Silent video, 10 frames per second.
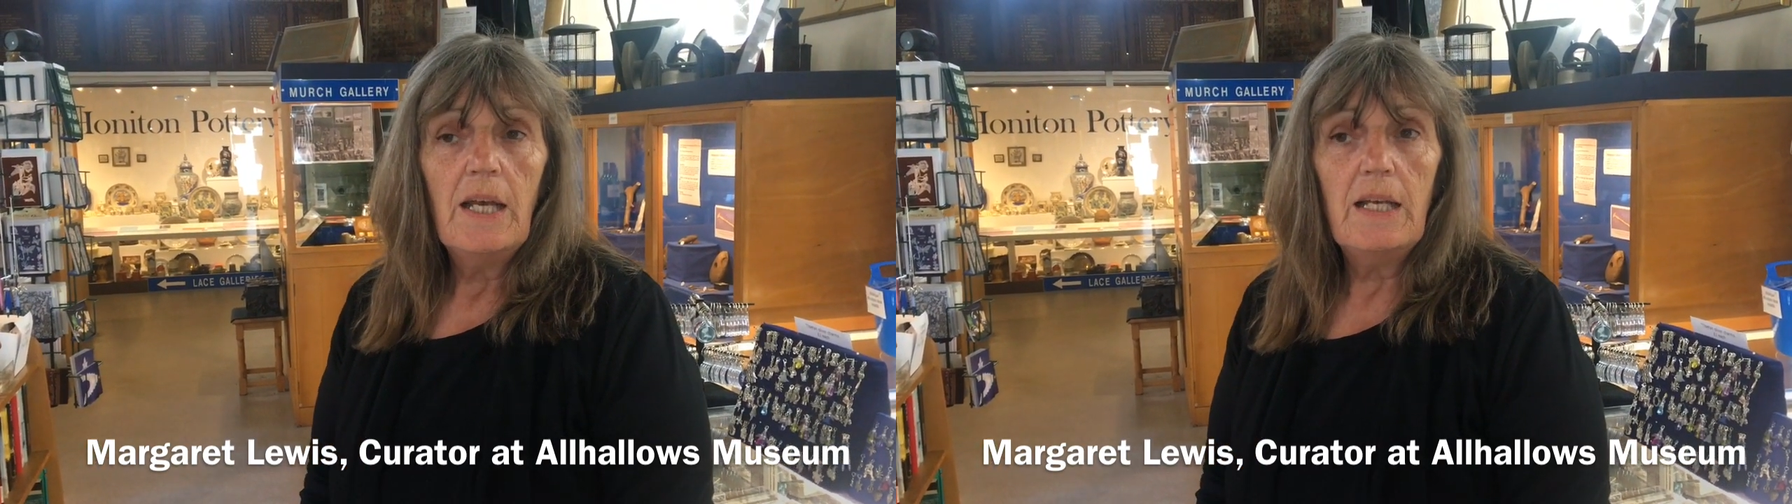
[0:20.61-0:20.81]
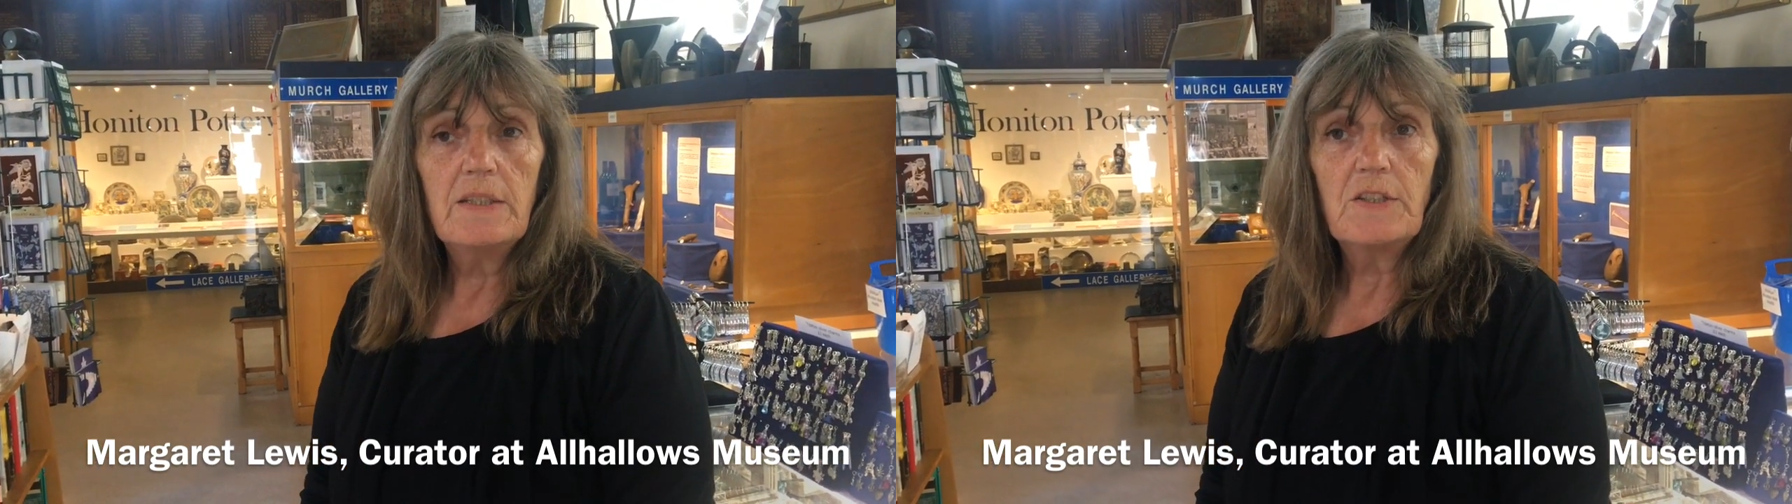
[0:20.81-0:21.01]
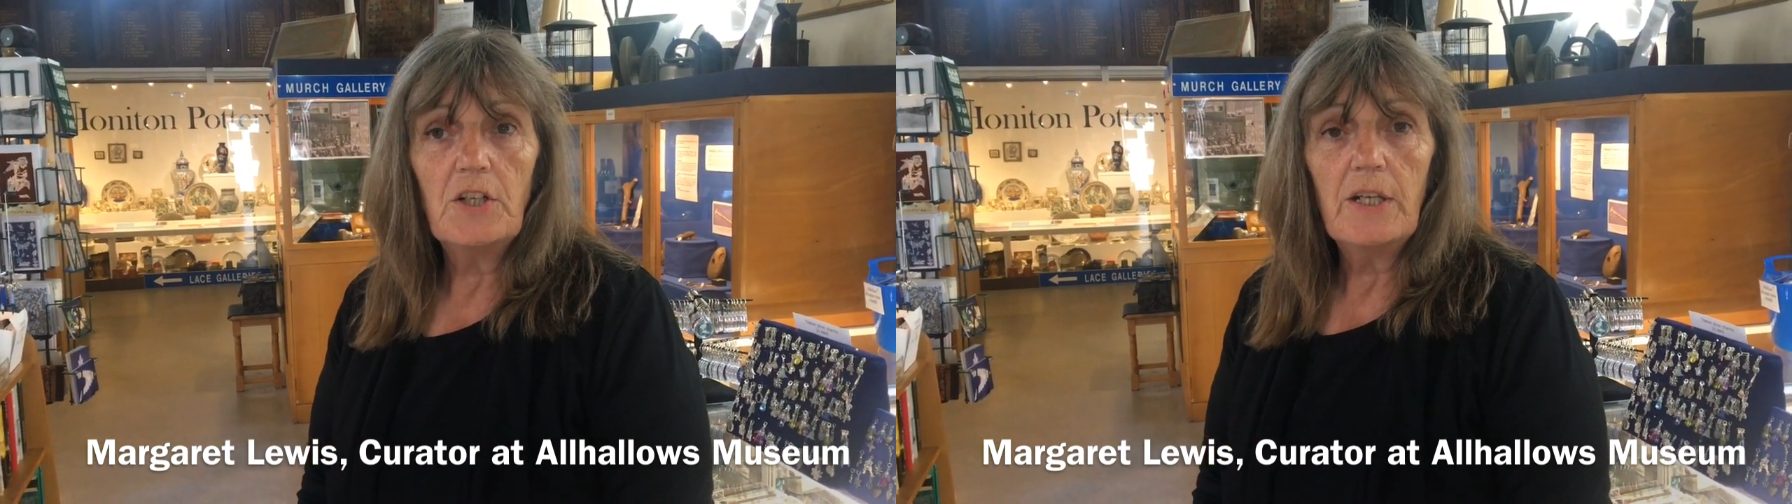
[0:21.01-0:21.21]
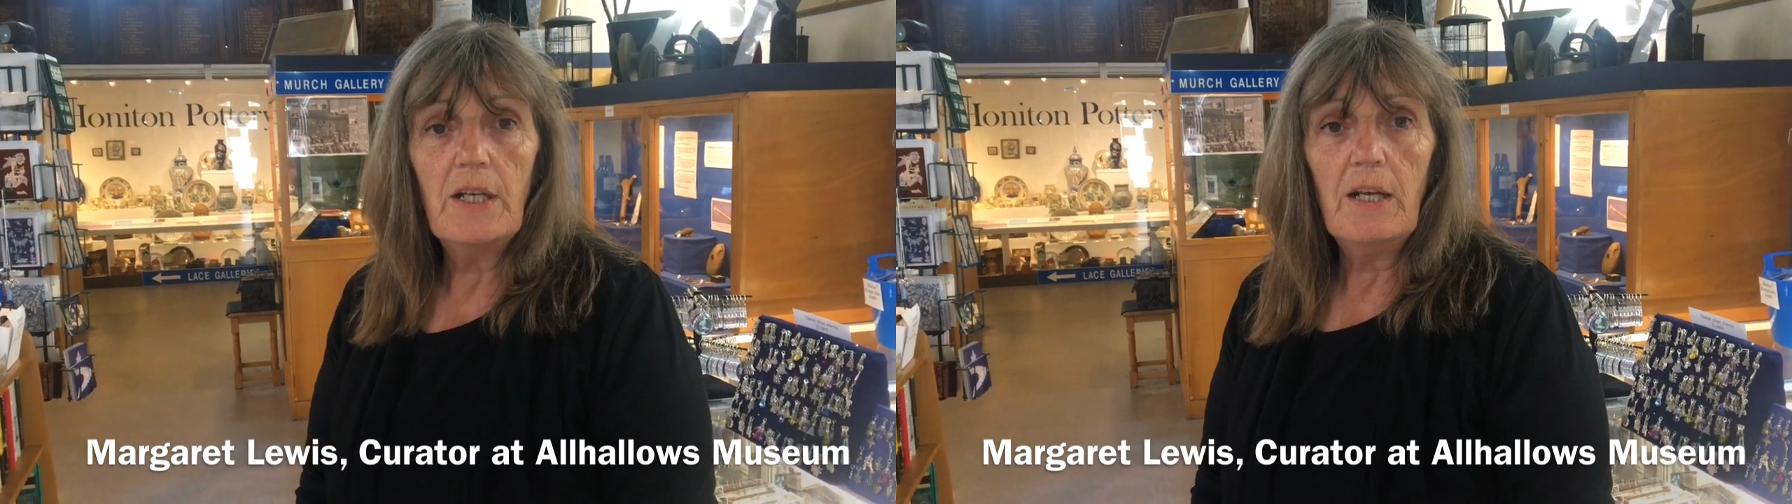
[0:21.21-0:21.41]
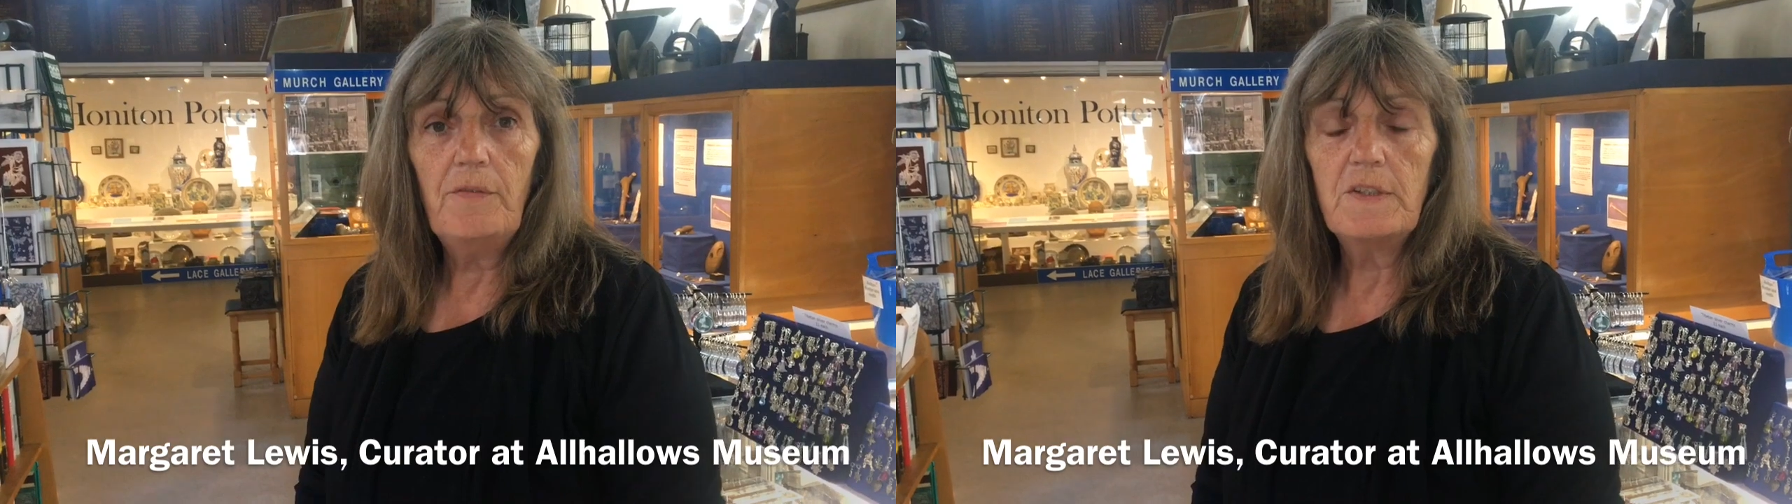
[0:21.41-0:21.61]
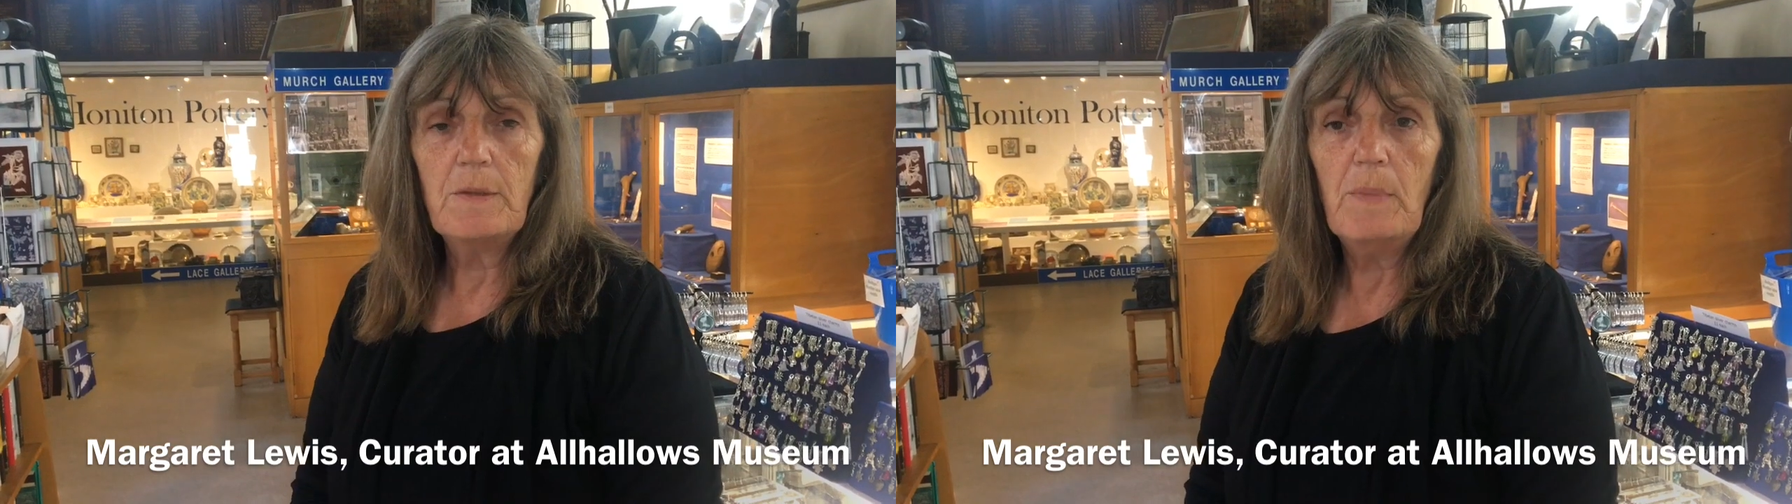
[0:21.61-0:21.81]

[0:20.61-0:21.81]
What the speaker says: It started life as a